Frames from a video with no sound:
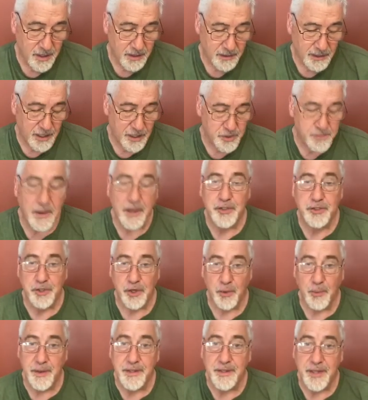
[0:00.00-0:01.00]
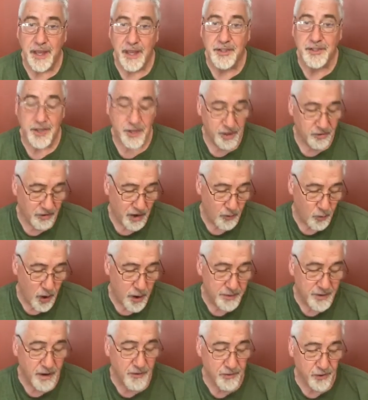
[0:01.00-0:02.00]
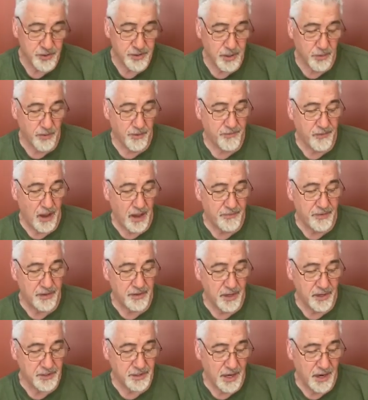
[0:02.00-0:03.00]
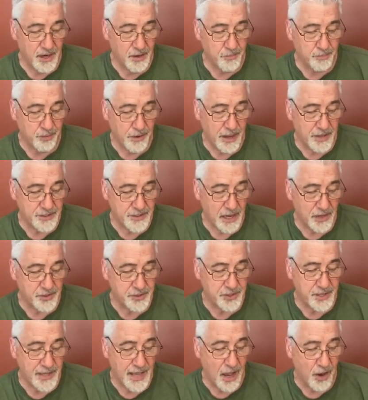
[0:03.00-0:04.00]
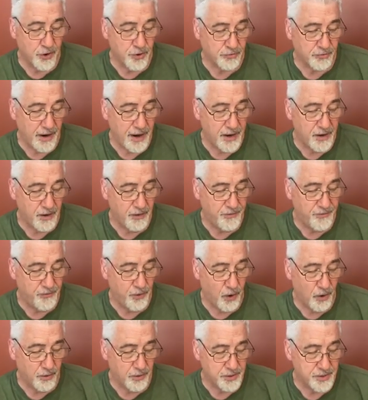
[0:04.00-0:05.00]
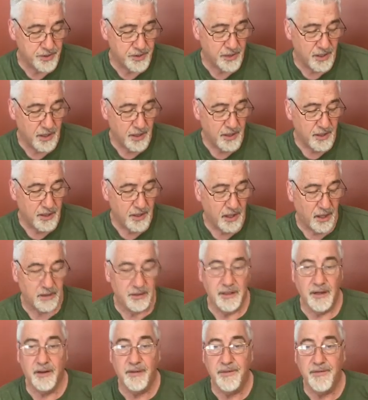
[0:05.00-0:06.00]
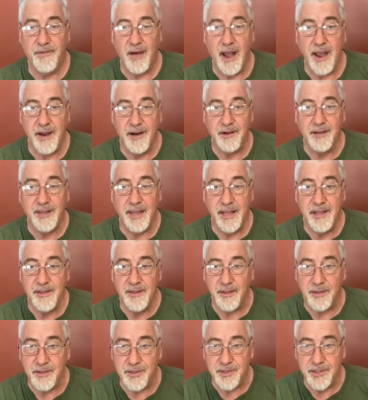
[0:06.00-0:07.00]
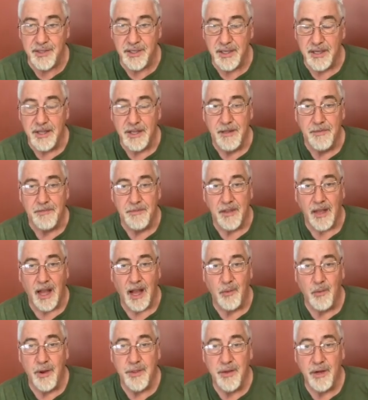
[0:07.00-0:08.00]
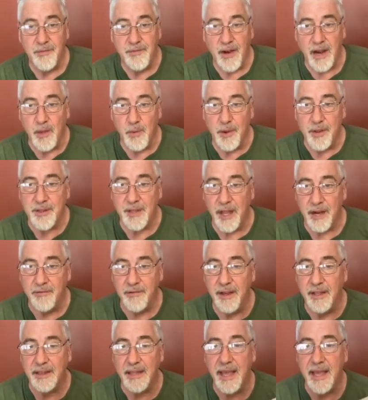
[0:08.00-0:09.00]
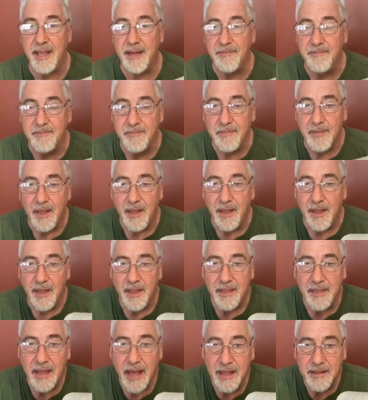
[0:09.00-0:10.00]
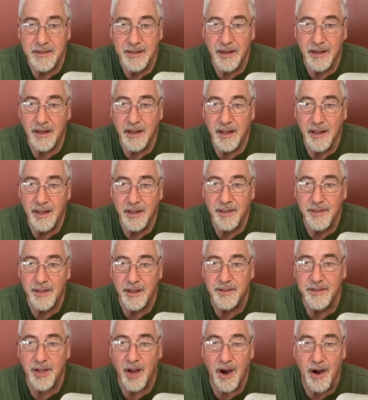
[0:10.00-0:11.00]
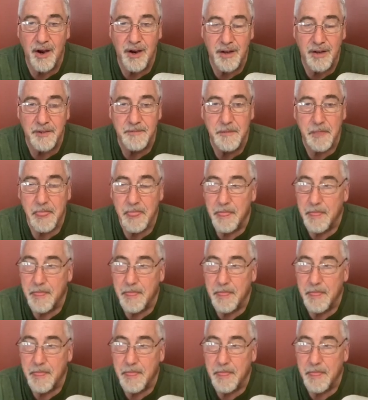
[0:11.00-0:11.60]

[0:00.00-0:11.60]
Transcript: let us make sure we teach in the right way. Then in verse number five, he does kind of branch out. See how great a forest a little fire kindles. I wonder if anyone can relate that uh, the tongue